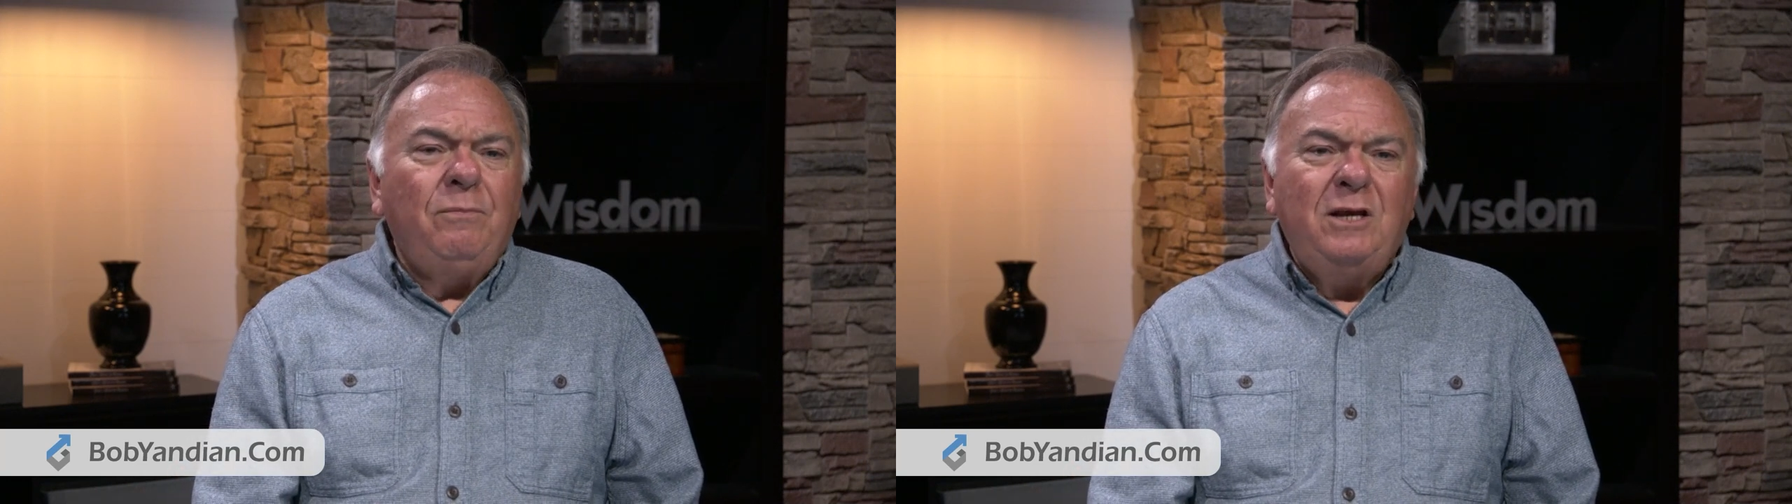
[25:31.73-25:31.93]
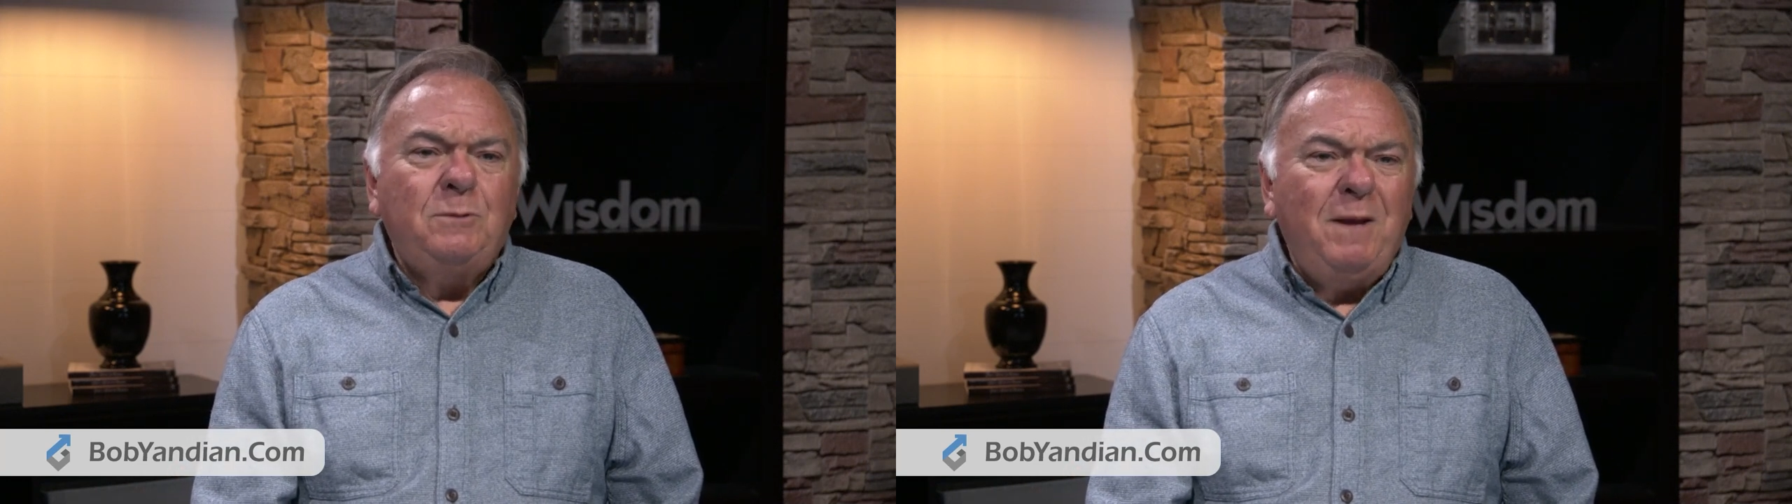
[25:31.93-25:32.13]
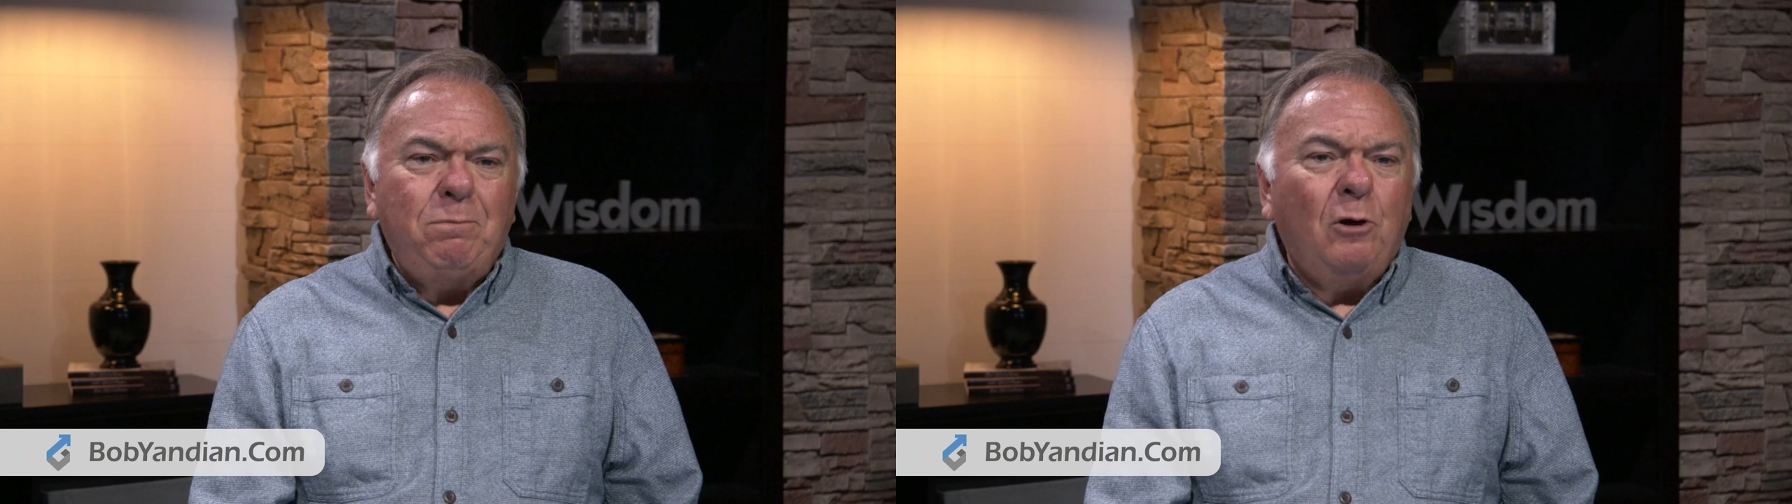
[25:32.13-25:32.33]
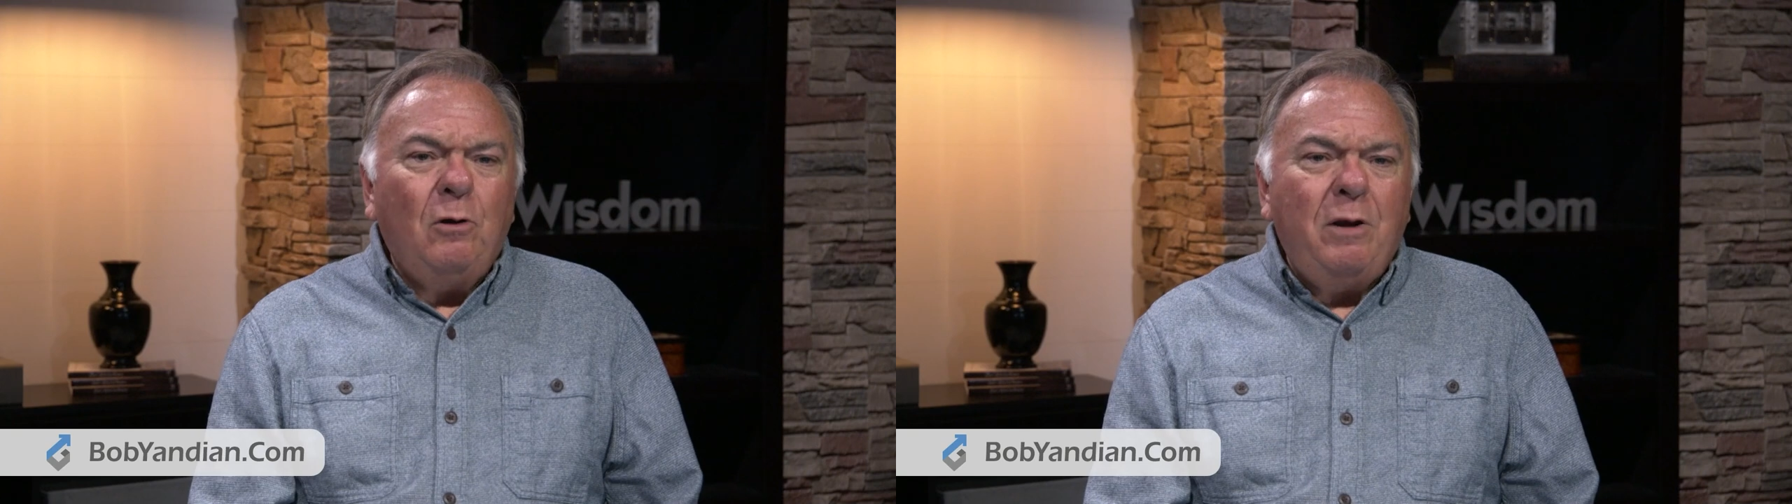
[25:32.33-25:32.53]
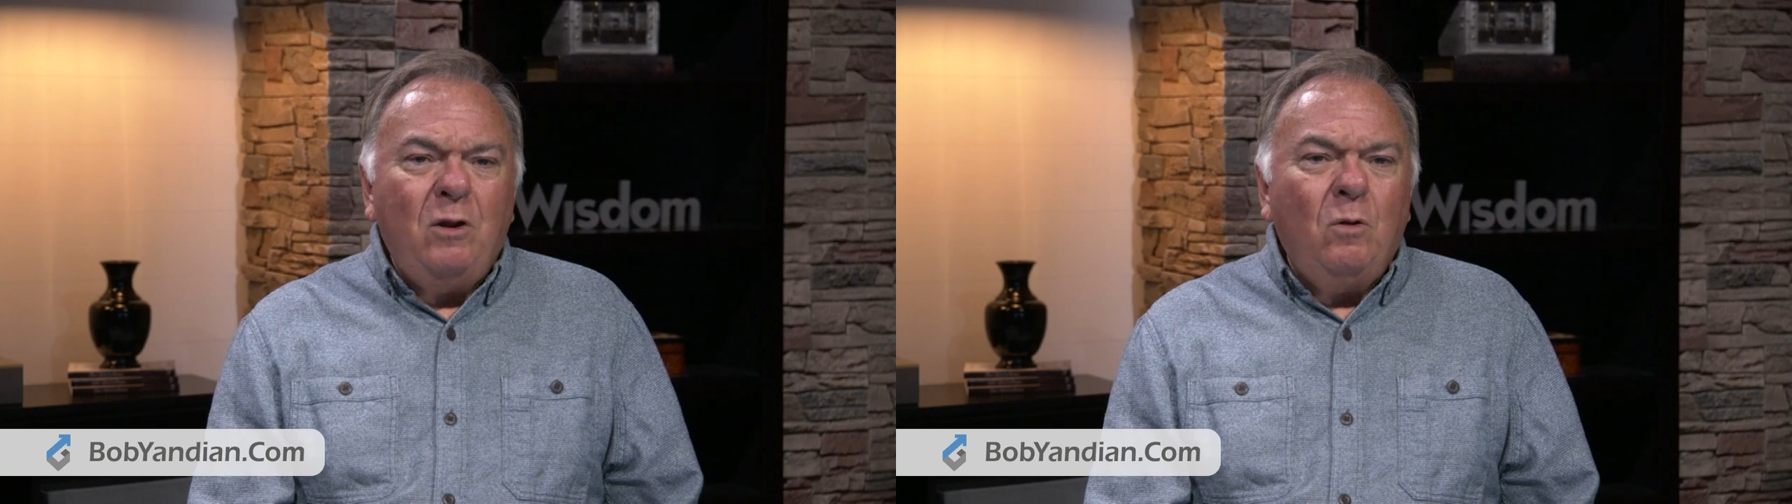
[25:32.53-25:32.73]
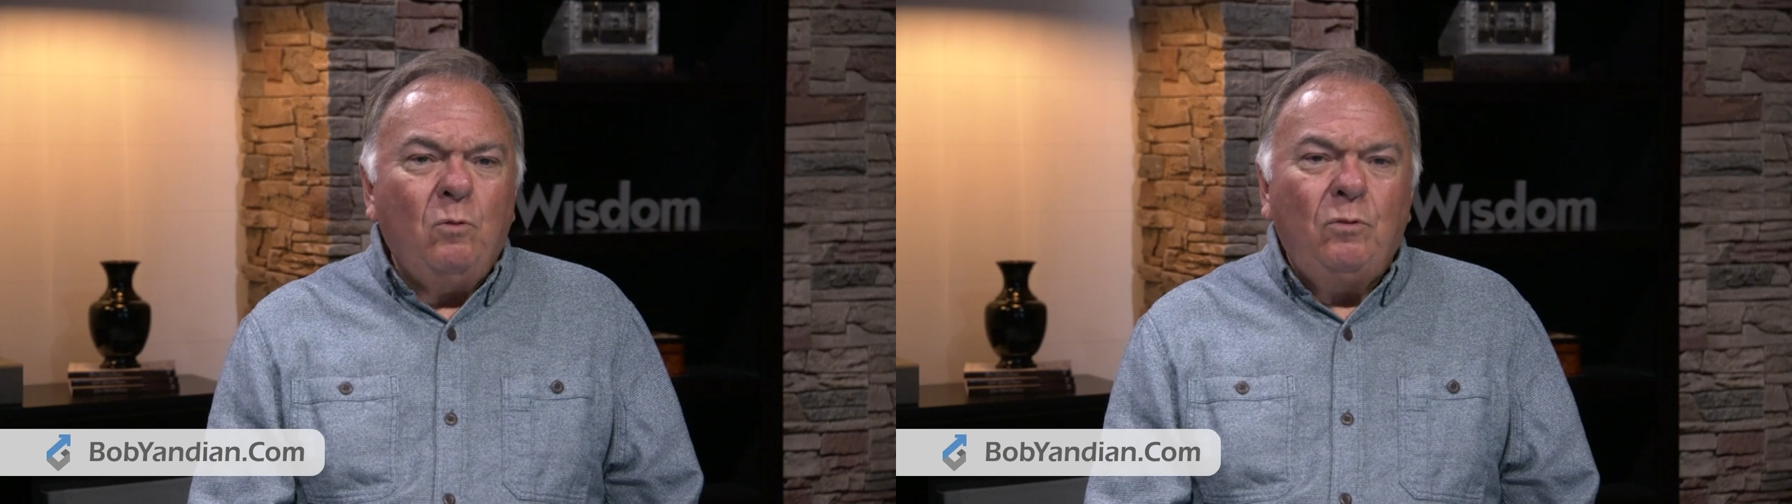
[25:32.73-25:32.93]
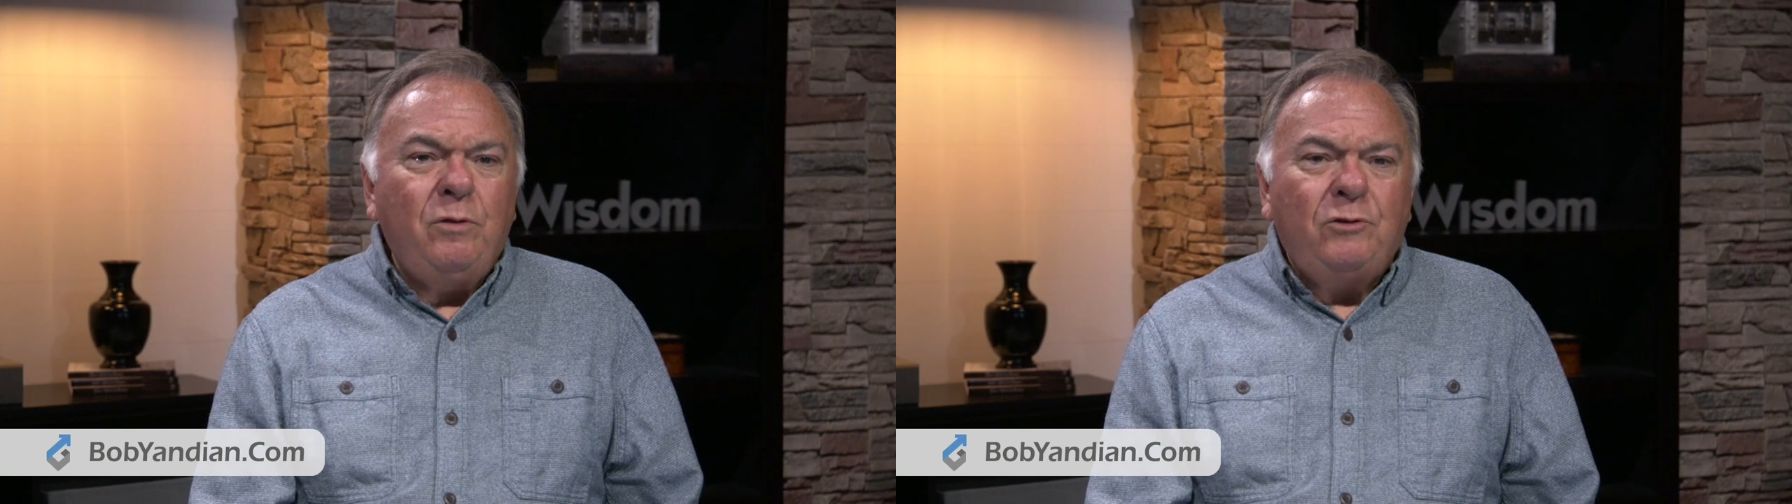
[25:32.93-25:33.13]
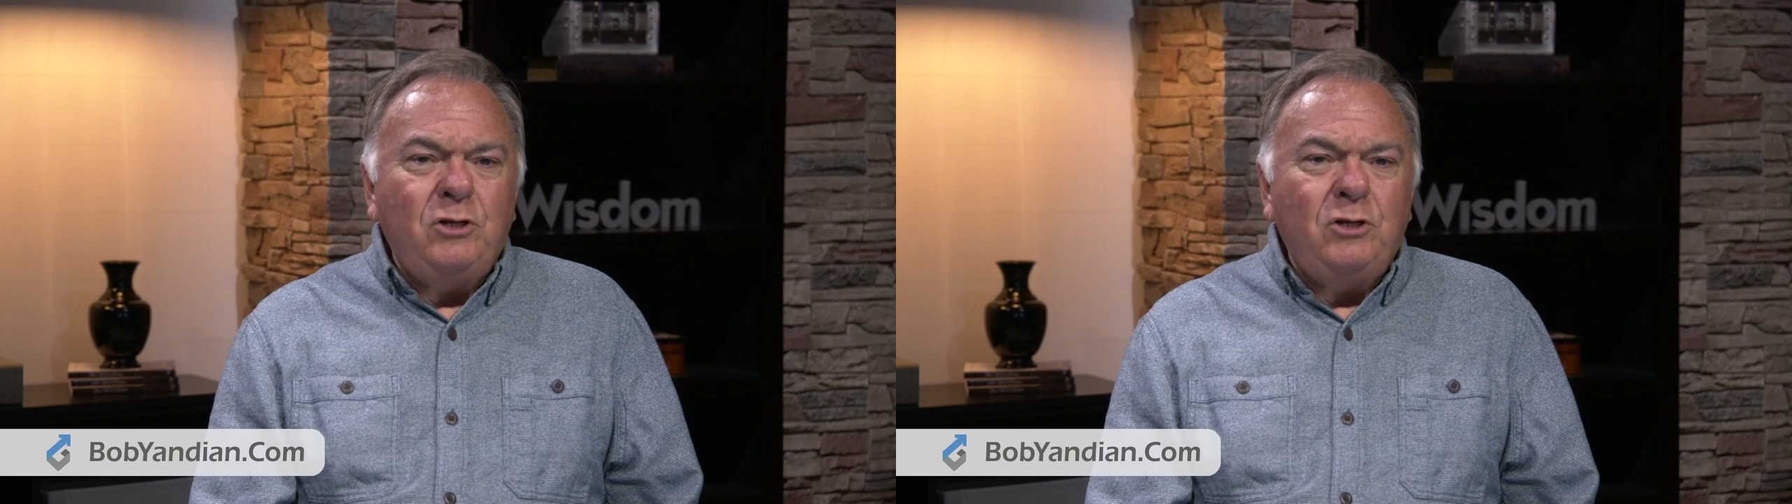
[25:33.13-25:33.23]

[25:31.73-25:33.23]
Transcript: these people are learning,